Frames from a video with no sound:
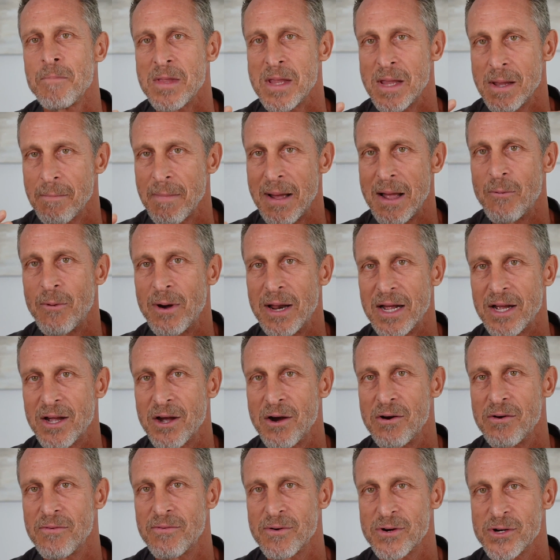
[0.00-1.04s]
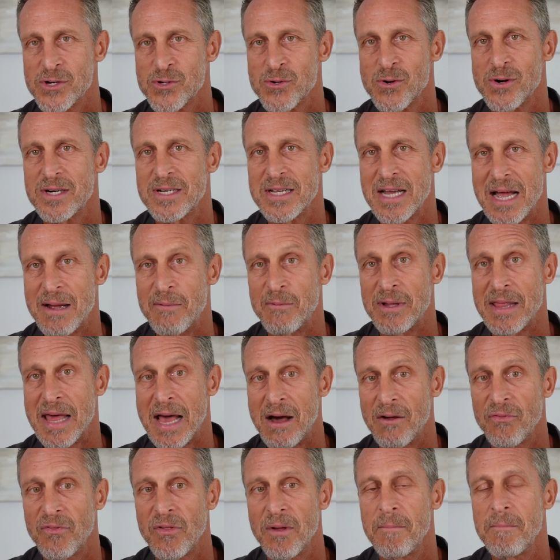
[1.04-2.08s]
you might want to go for a short time
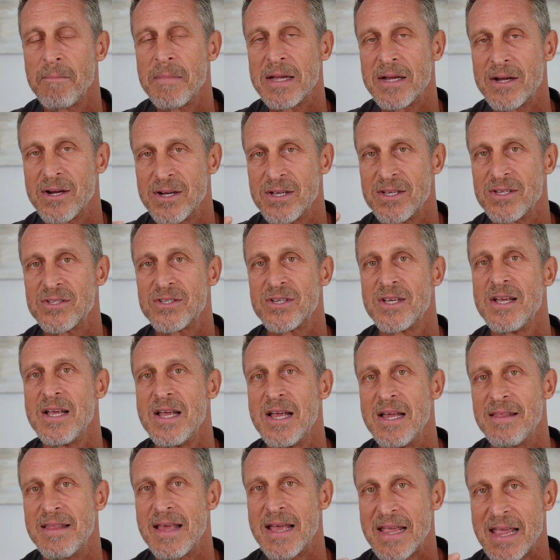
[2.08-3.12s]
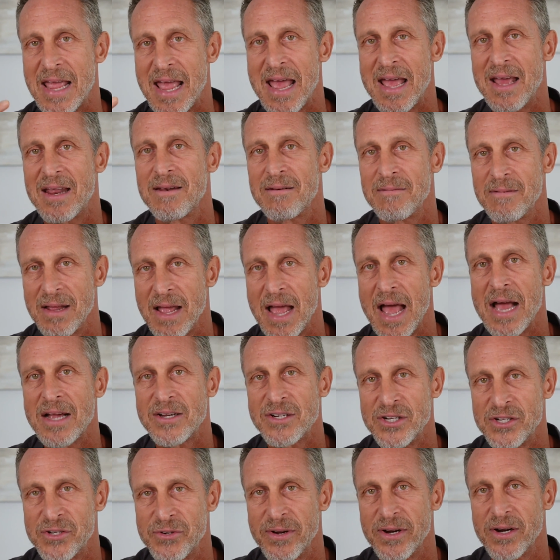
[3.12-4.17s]
without them, because they can
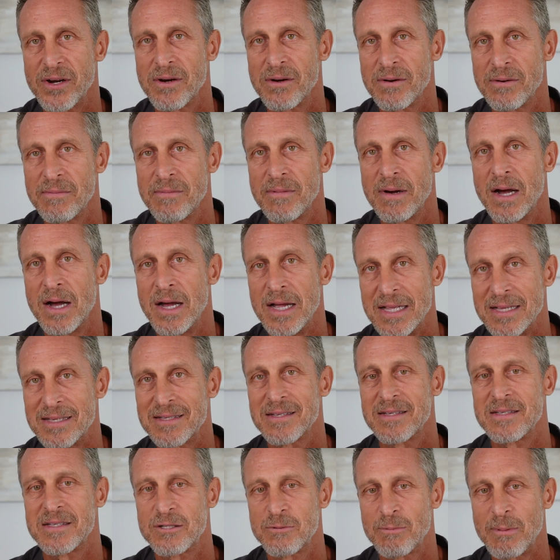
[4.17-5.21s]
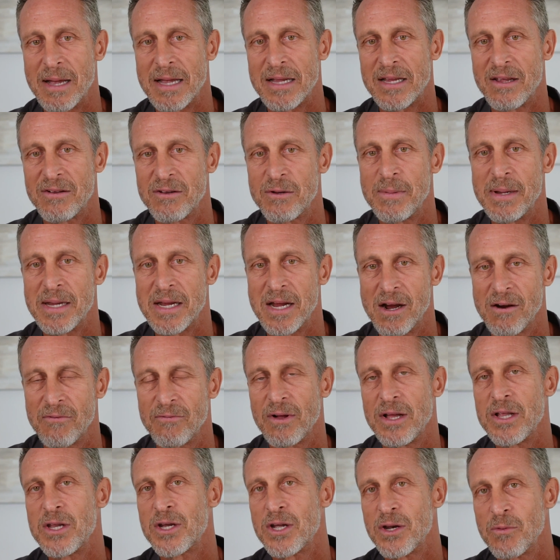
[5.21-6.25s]
actually trigger insulin spike. You have to be
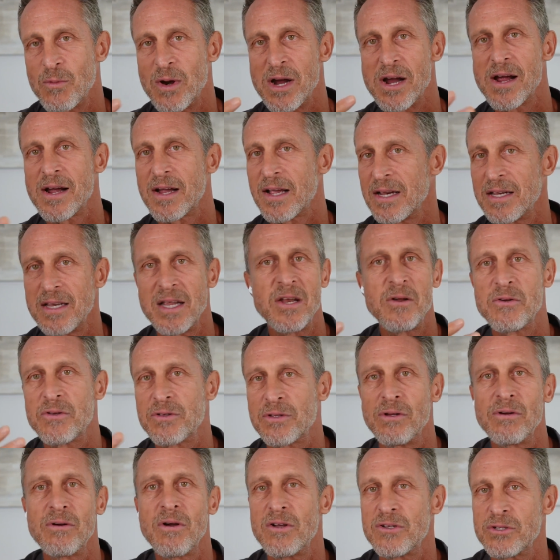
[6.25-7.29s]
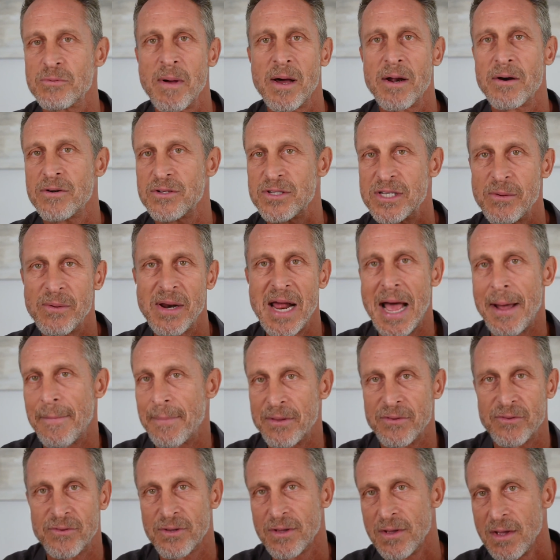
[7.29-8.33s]
careful. And you can wear a continuous glucose monitor, see what
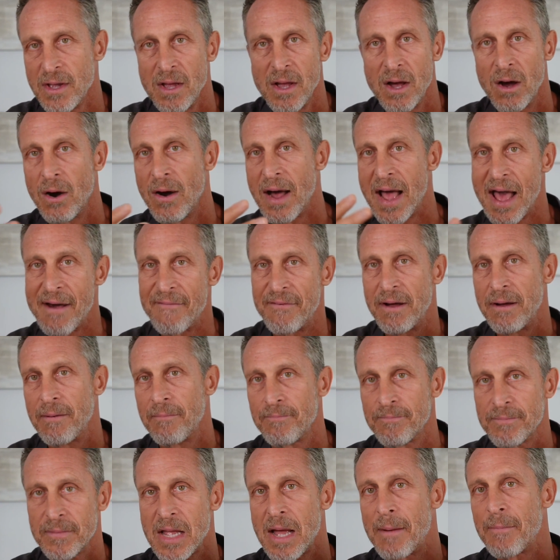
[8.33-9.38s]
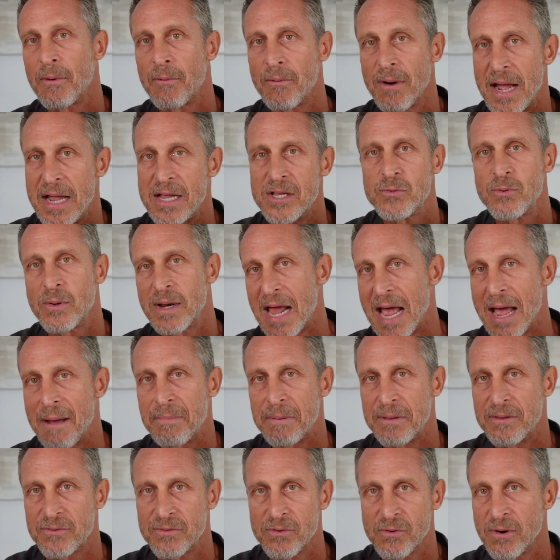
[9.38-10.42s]
happens. Oh, I have a cup of rice, what
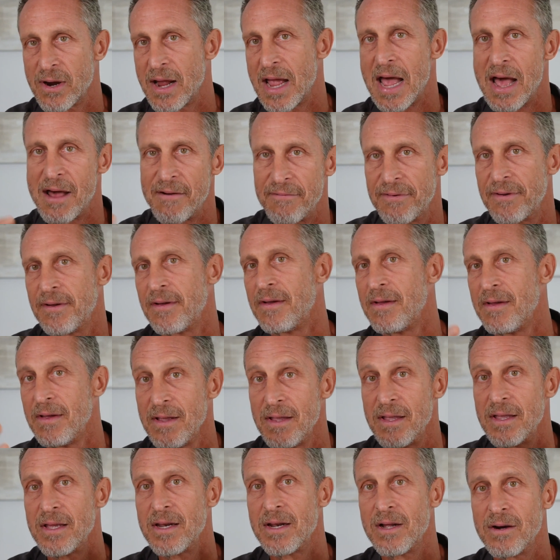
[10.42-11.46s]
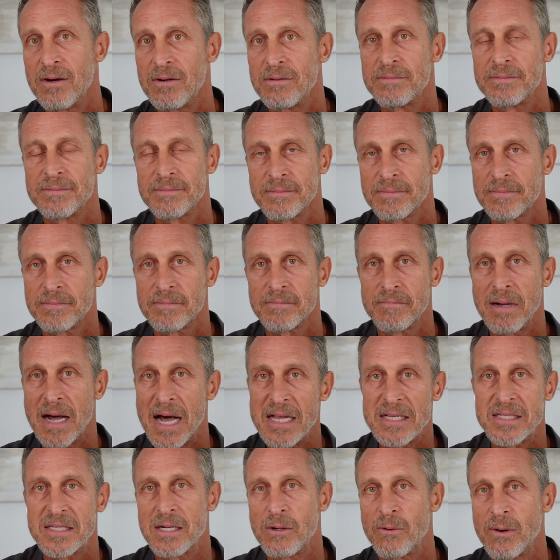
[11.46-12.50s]
happens? Or I have, you know,
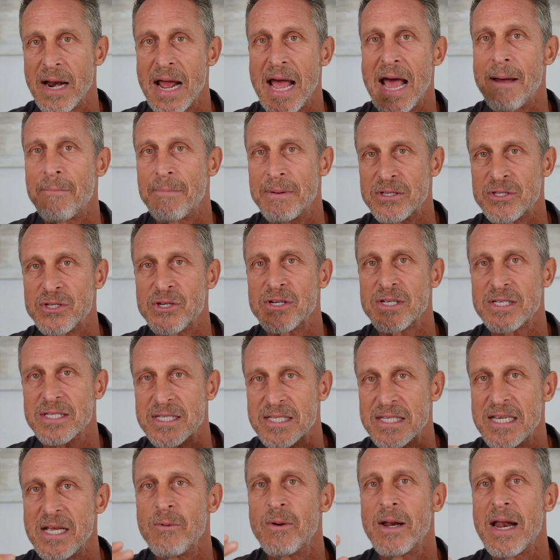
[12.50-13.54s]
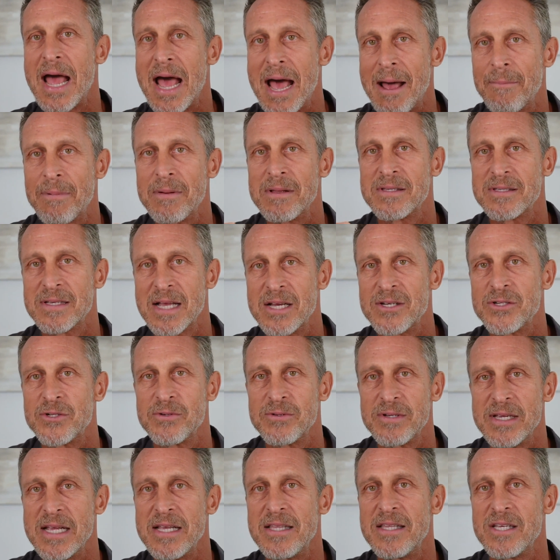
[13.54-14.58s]
pasta, what happens? You can see what happens as
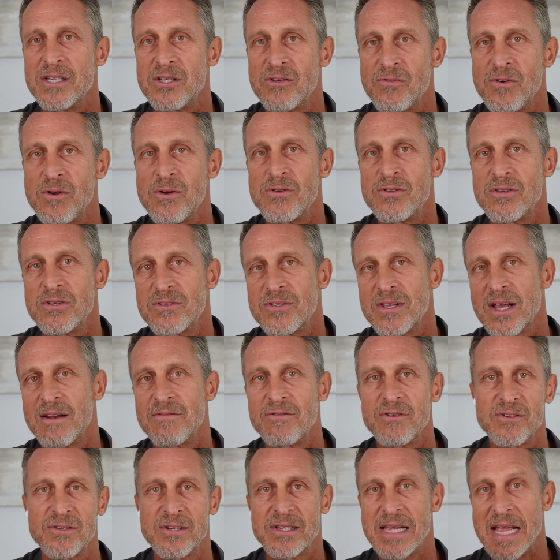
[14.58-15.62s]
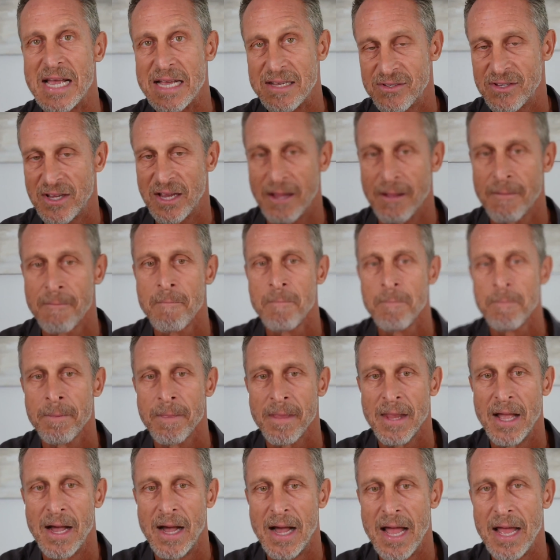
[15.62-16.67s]
you eat these foods instead of just guessing.
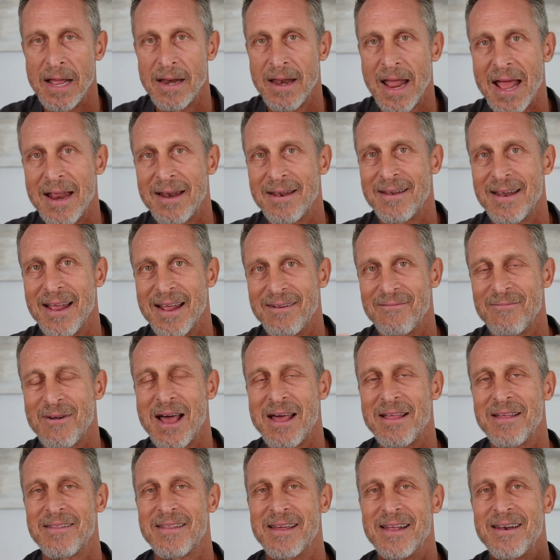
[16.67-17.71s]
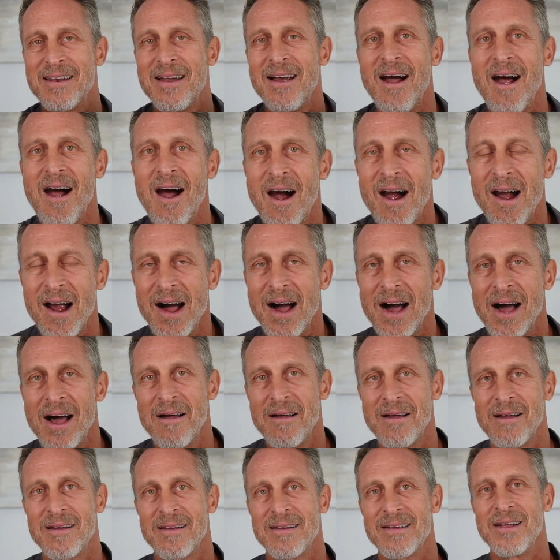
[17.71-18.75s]
And rather than
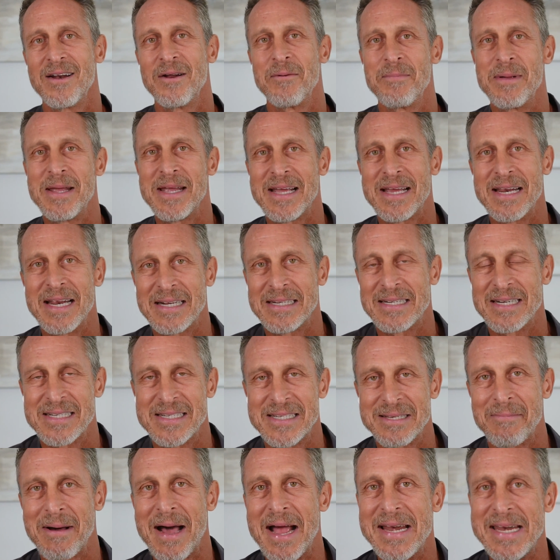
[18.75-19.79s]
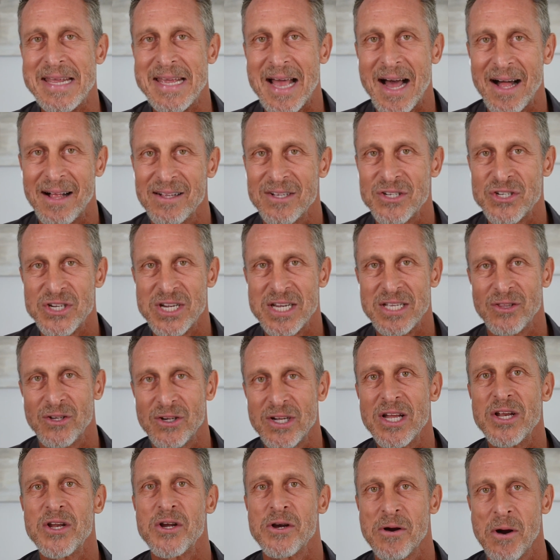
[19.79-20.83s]
be connected to some ideology,
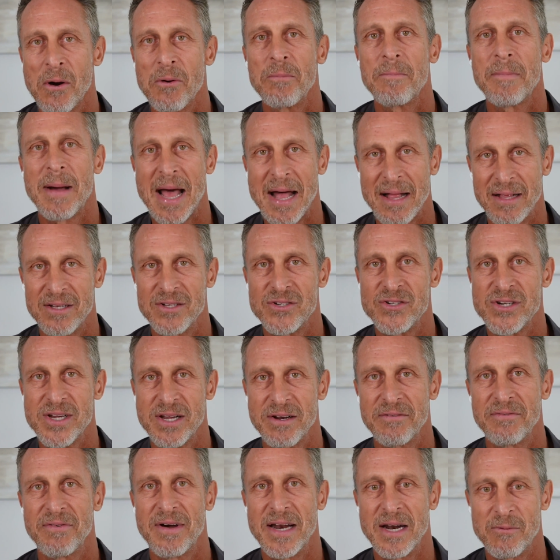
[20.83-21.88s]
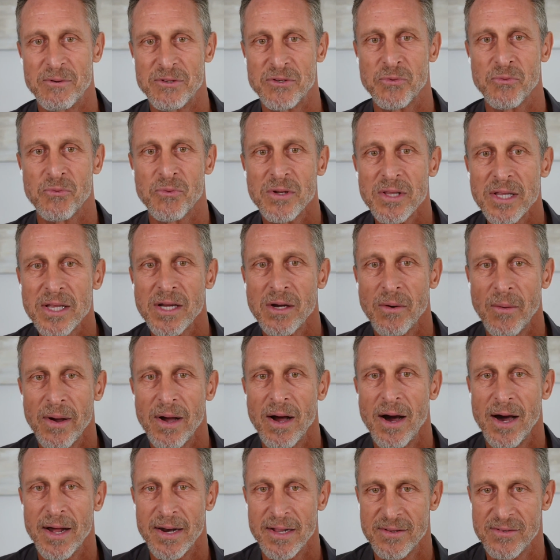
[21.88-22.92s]
look at your own biology and find out what's really
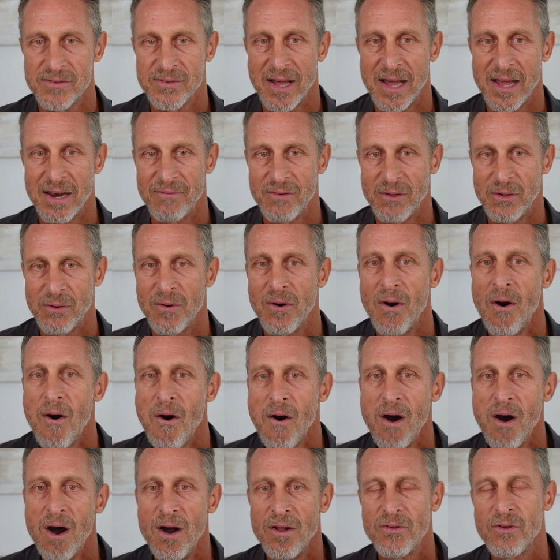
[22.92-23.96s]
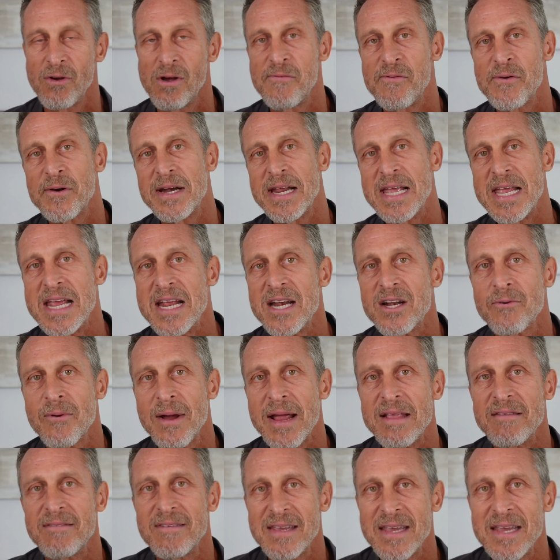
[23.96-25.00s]
going on inside of you. So if you're going to eat
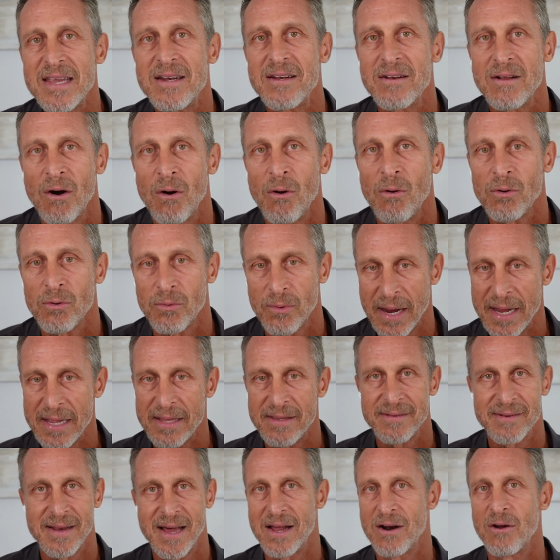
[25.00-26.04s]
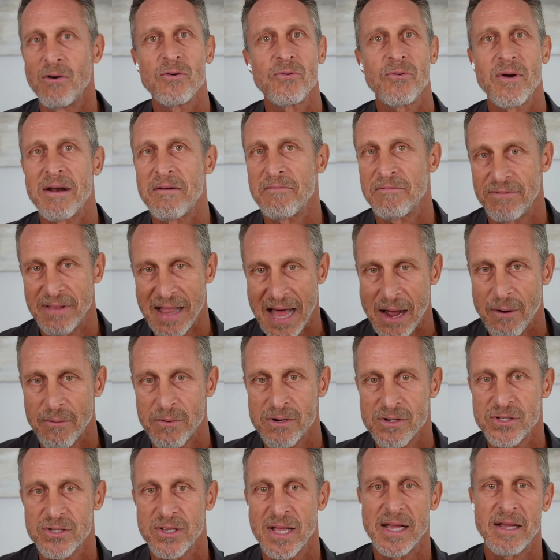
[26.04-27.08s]
grains, eat whole grains, not whole grain
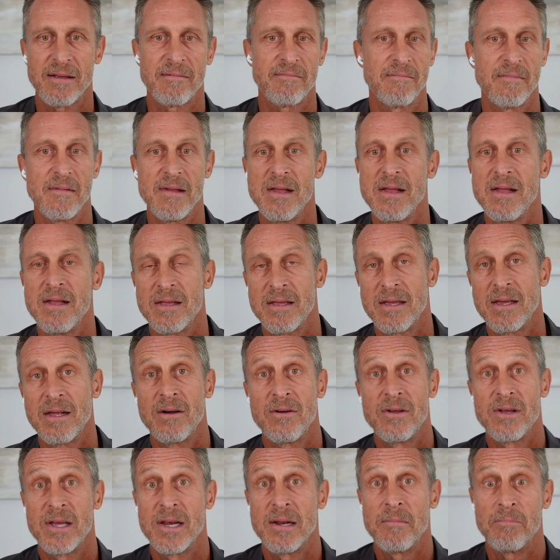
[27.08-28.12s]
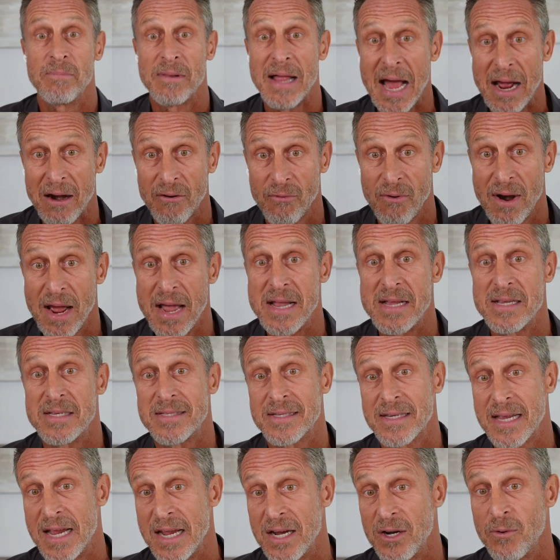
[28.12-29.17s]
flours. Like, you know, you can eat black
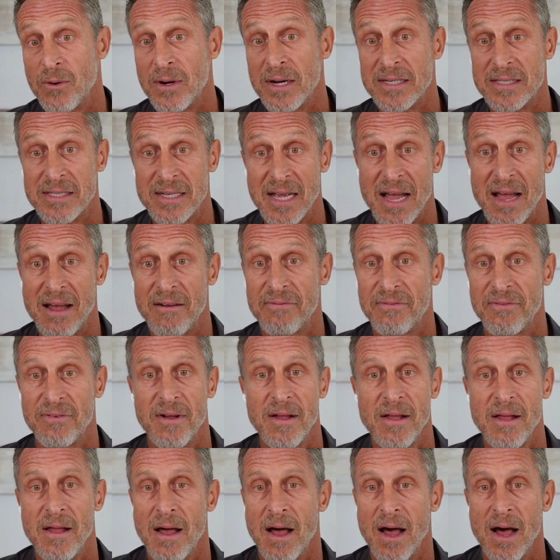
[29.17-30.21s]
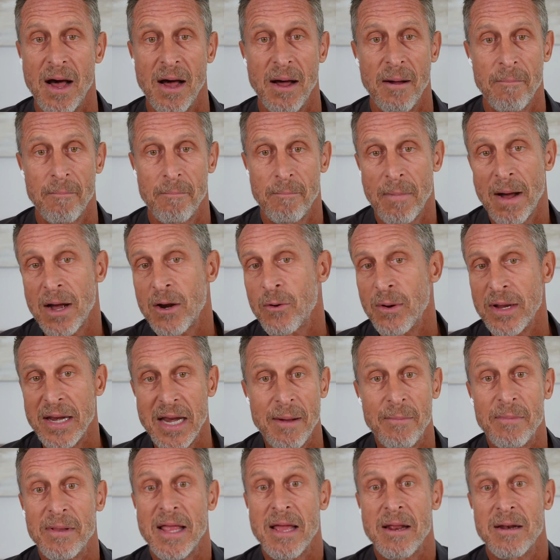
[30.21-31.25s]
rice, quinoa, teff, buckwheat,
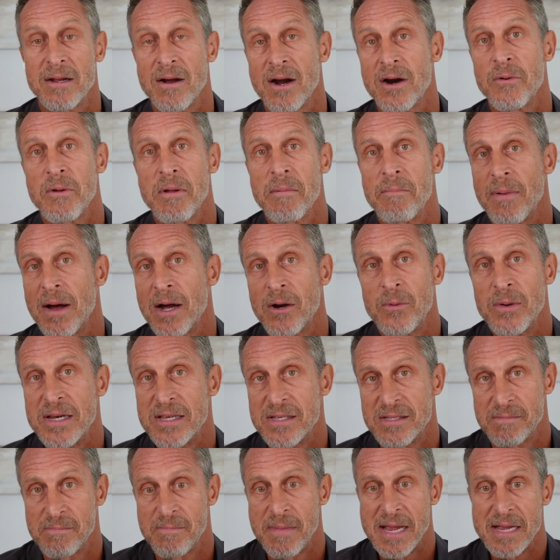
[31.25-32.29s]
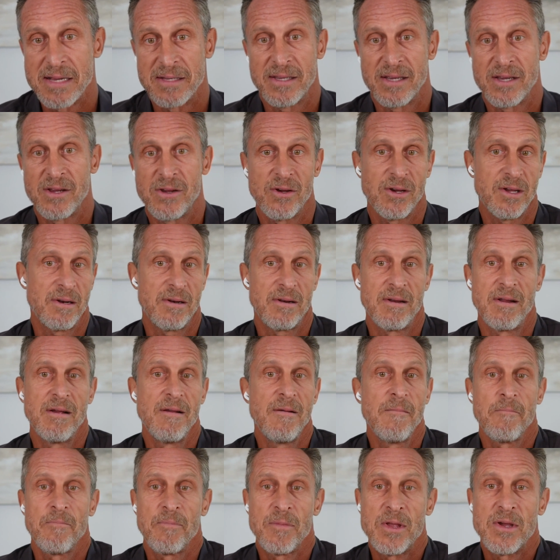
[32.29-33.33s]
Himalayan tartary. Buckwheat is amazing.
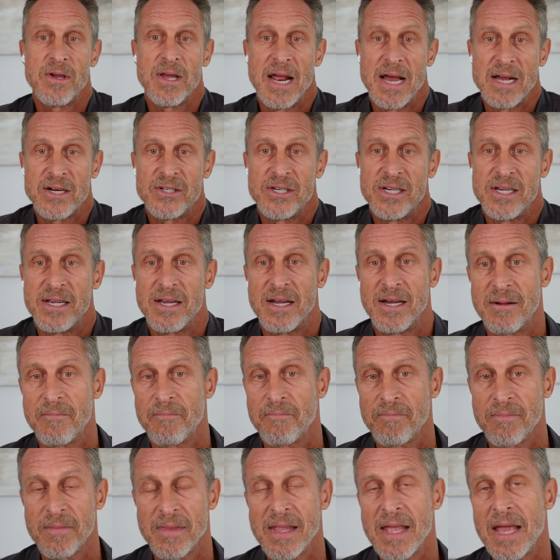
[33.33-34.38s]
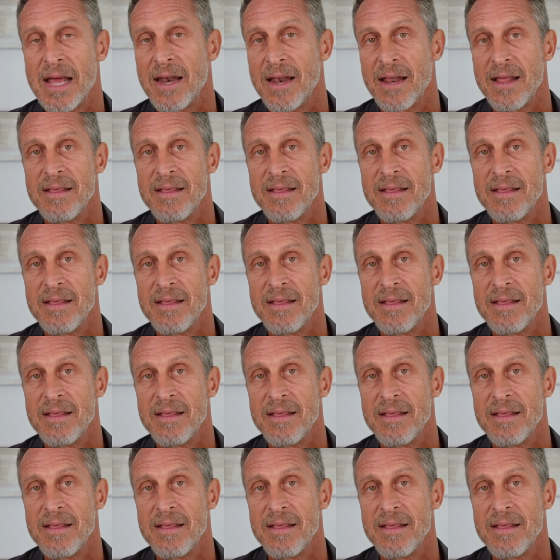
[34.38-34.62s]
You can actually get